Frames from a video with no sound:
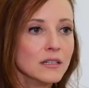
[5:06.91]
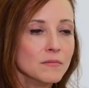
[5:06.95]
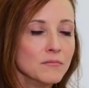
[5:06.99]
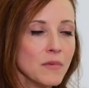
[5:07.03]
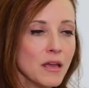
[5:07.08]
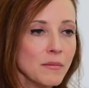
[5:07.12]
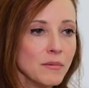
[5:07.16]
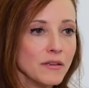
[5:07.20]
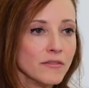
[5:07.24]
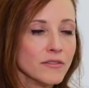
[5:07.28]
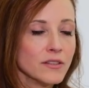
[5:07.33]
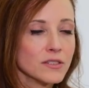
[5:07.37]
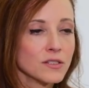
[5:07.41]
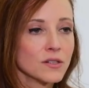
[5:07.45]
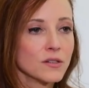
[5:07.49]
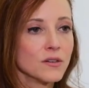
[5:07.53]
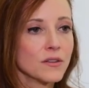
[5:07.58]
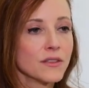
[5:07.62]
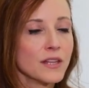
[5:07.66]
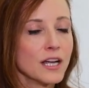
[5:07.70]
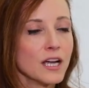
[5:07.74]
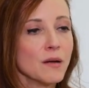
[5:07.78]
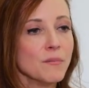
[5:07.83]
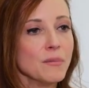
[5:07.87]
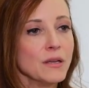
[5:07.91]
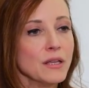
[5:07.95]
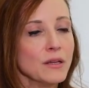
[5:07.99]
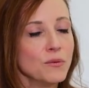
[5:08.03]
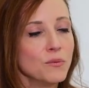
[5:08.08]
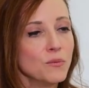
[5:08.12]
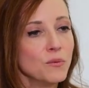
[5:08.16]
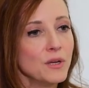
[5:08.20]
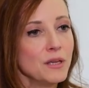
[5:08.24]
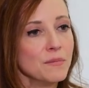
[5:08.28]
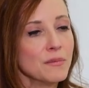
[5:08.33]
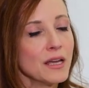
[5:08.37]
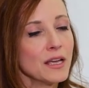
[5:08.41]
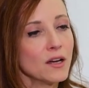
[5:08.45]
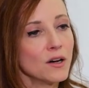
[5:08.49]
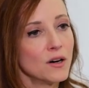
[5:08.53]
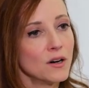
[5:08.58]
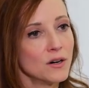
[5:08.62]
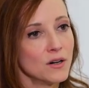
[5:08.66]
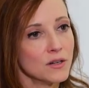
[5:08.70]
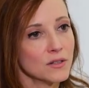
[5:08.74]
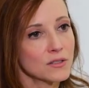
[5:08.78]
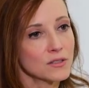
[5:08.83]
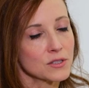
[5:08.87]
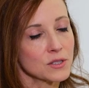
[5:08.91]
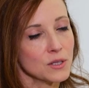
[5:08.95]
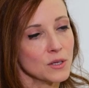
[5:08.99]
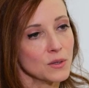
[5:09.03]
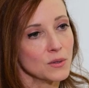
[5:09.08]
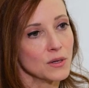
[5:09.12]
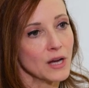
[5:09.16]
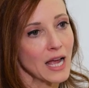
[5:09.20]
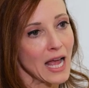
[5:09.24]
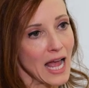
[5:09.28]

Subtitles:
maybe physical therapy, we may also